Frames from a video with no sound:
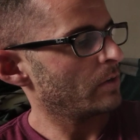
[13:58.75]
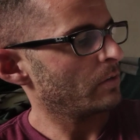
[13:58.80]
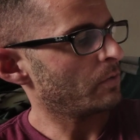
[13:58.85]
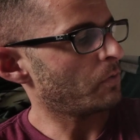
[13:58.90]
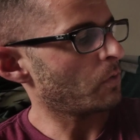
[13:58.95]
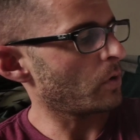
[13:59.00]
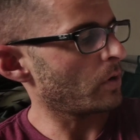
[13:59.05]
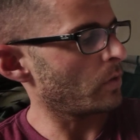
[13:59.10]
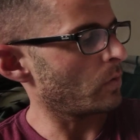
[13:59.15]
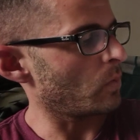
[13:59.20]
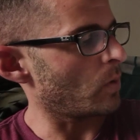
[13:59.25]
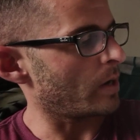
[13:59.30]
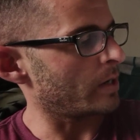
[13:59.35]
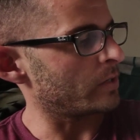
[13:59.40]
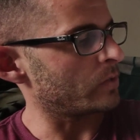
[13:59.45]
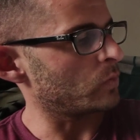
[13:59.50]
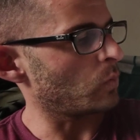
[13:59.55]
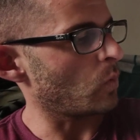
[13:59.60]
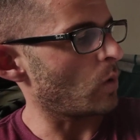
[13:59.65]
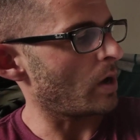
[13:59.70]
4 to the 1
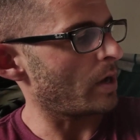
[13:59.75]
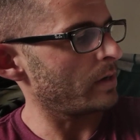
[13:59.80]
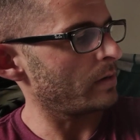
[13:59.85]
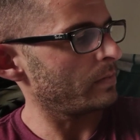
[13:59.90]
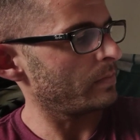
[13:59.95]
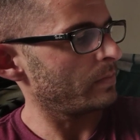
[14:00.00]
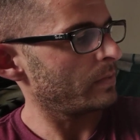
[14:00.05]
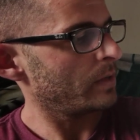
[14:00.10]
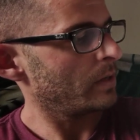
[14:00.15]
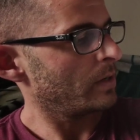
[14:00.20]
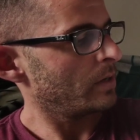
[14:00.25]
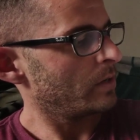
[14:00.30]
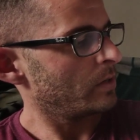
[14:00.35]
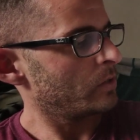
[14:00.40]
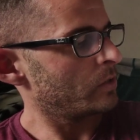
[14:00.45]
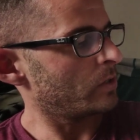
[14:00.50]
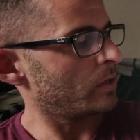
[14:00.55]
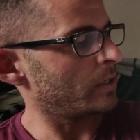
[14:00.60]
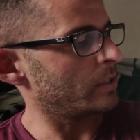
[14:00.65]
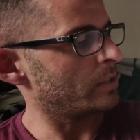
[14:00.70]
is 1,
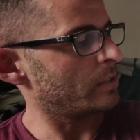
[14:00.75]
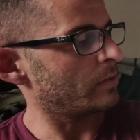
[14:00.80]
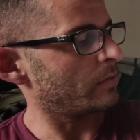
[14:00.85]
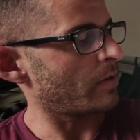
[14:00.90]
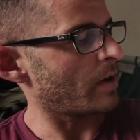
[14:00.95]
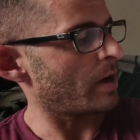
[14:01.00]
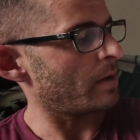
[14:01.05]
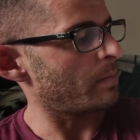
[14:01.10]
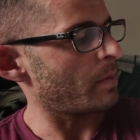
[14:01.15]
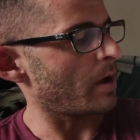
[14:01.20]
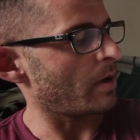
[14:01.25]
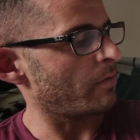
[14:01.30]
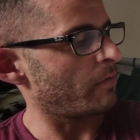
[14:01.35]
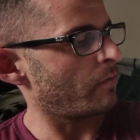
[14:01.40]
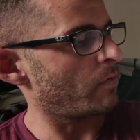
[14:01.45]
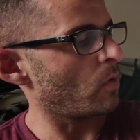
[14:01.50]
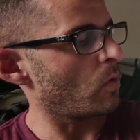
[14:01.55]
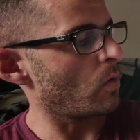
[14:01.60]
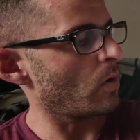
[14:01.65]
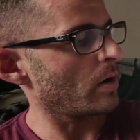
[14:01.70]
so let's divide by
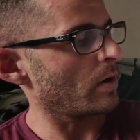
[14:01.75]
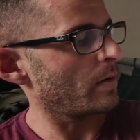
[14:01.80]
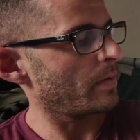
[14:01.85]
4.